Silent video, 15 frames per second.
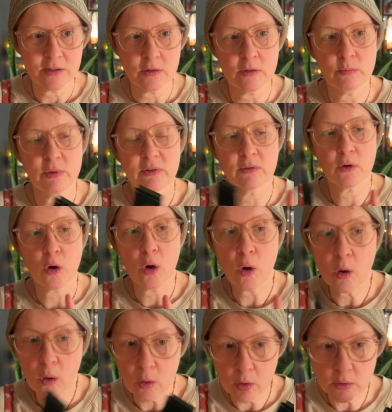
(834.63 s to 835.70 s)
You've been
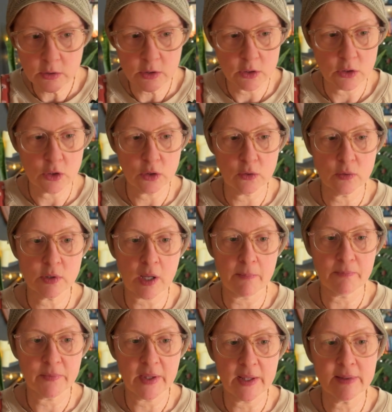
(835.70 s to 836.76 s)
called to do
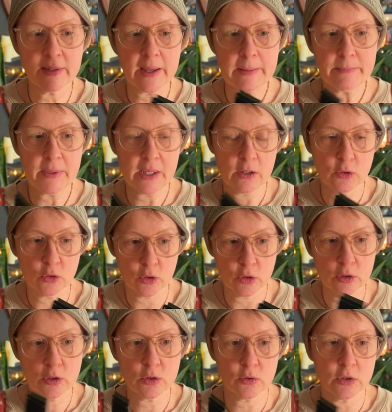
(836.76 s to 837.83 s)
something like be a
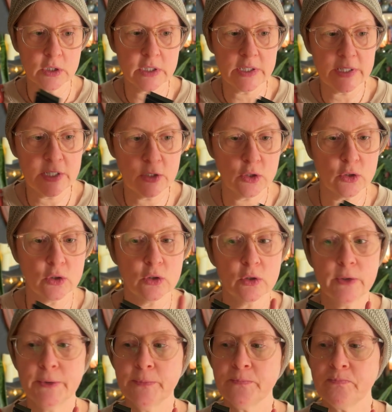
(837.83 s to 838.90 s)
nurse or a teacher
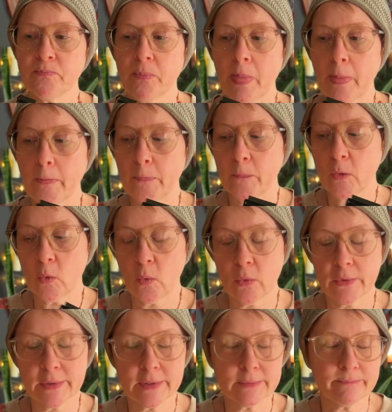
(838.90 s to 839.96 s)

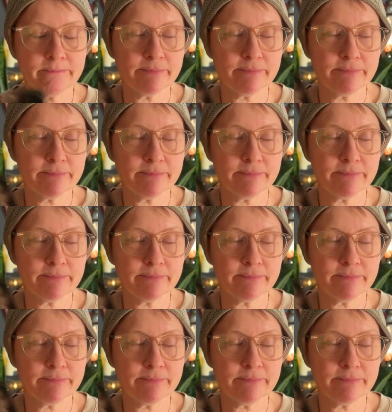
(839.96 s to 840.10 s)
or